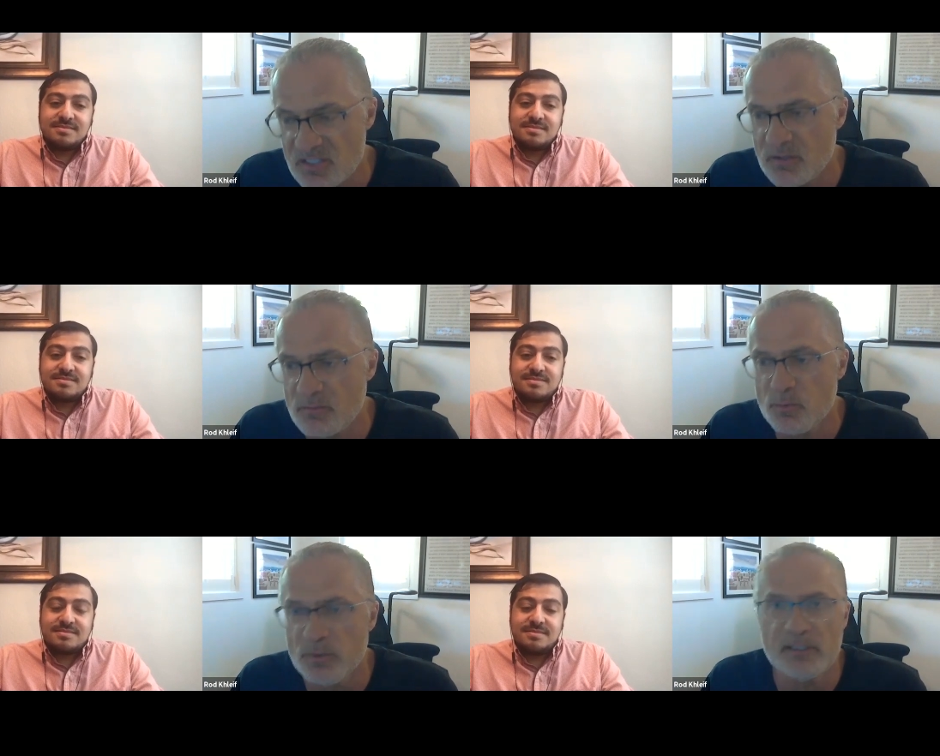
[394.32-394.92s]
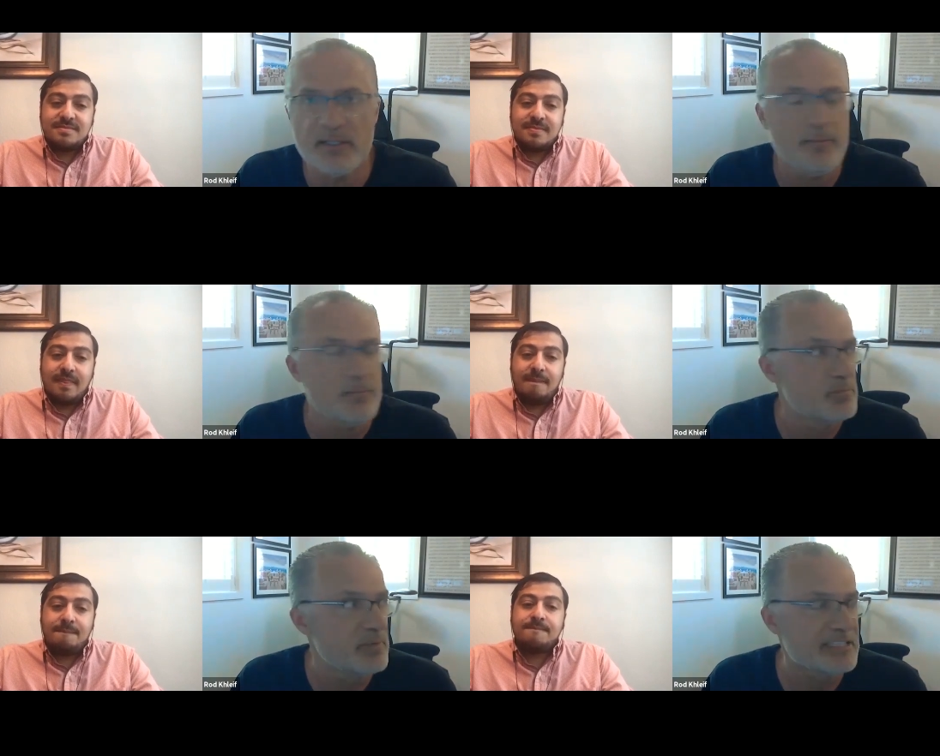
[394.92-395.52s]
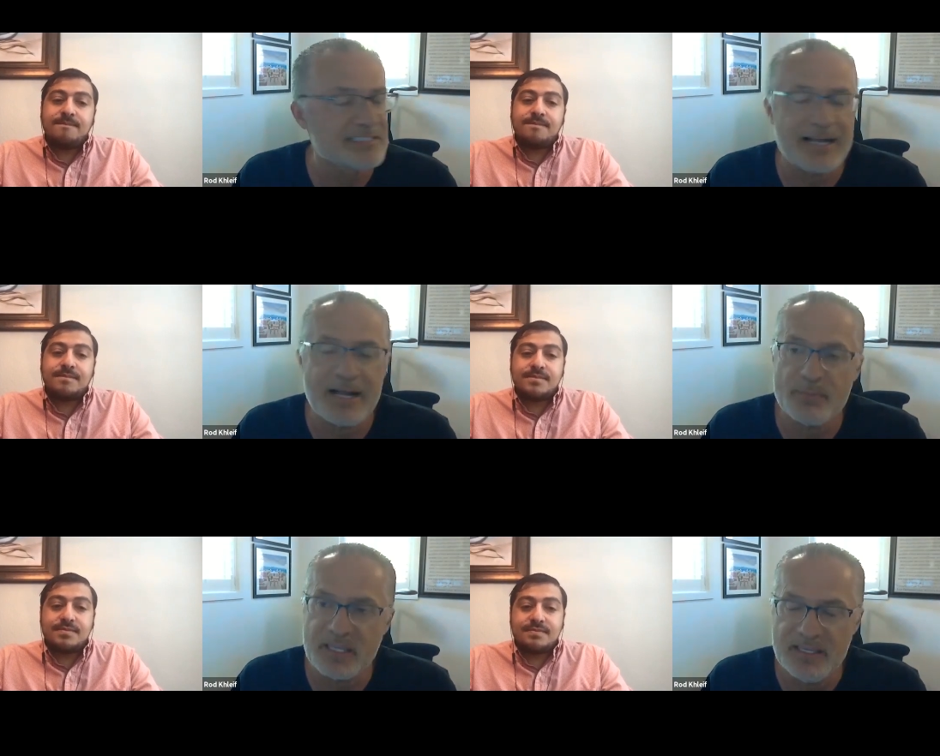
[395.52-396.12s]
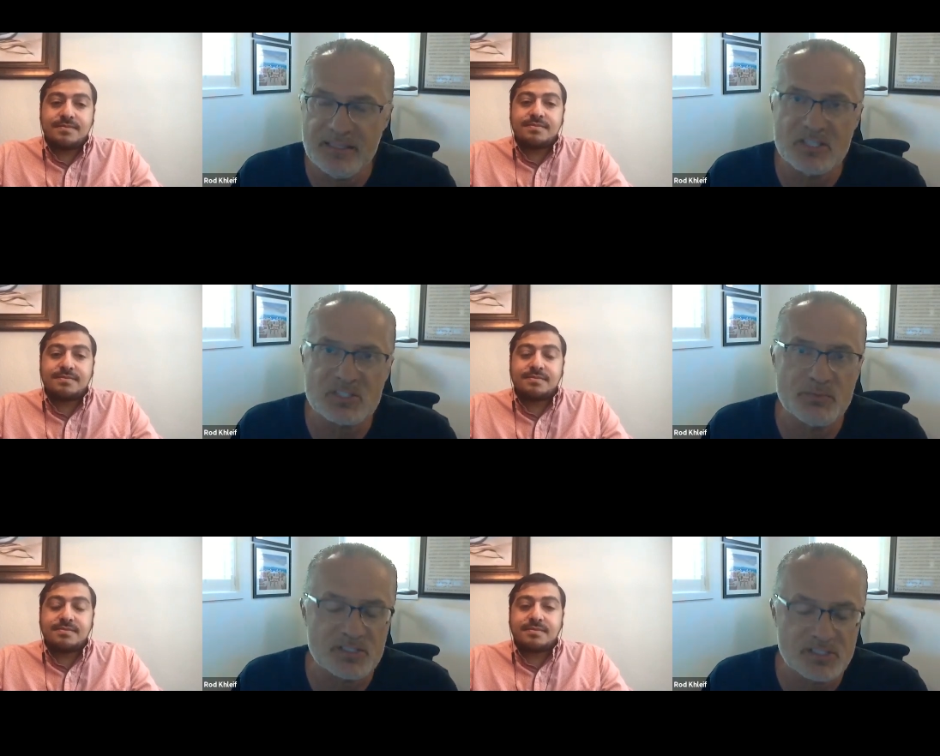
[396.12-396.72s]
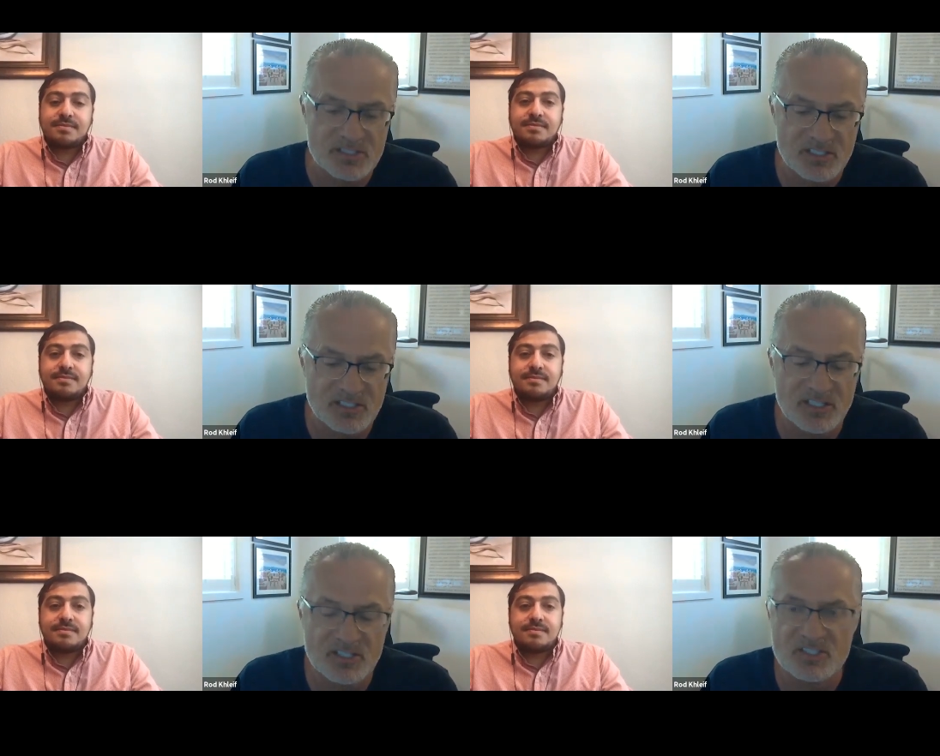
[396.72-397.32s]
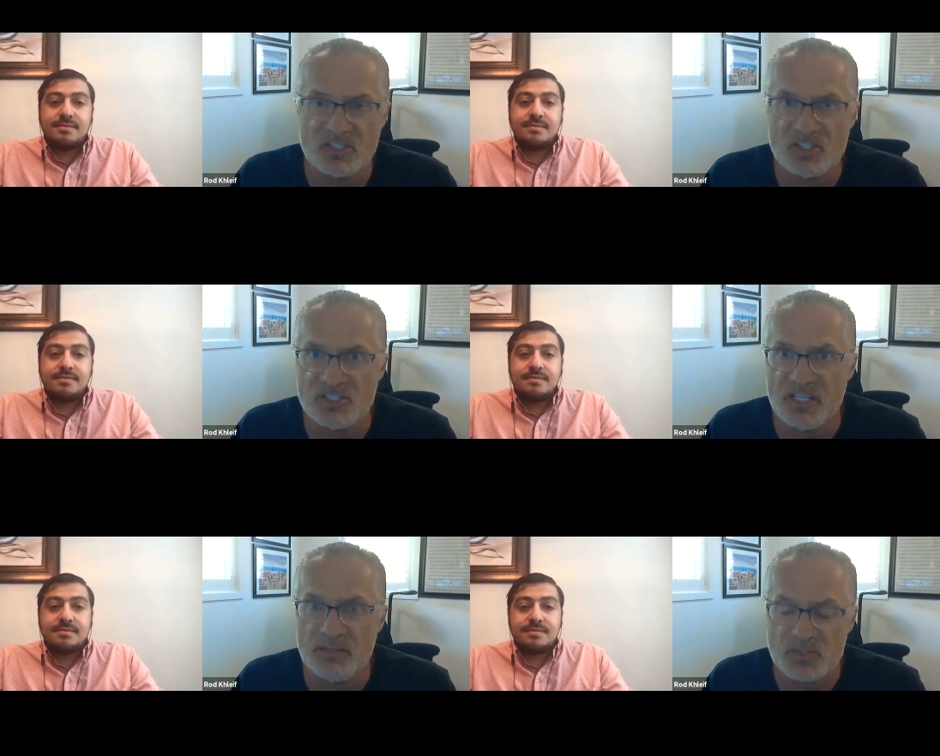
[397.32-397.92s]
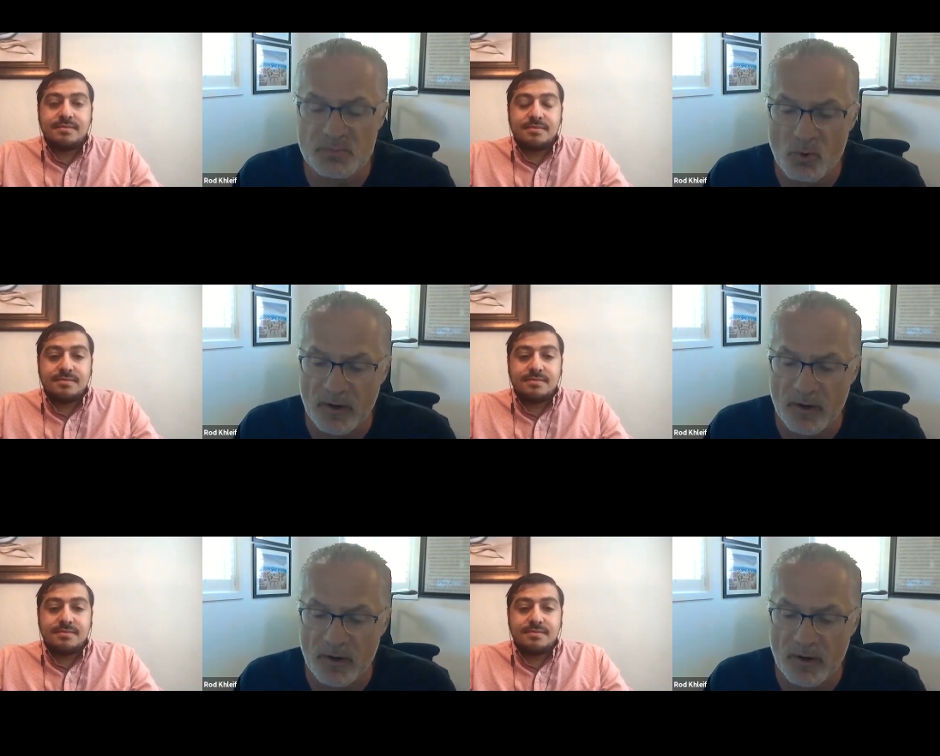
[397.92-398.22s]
Speaker 1: really big topic in this business because it is such a team sport.